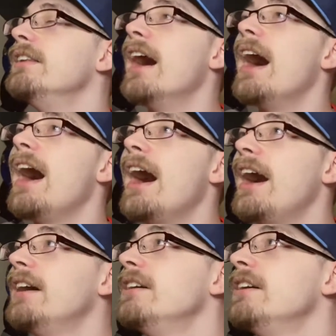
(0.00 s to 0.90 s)

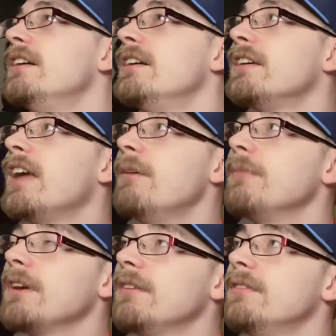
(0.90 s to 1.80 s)
Nah. Get
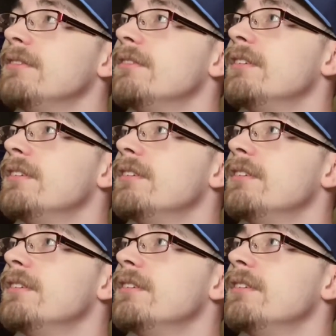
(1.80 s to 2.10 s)
me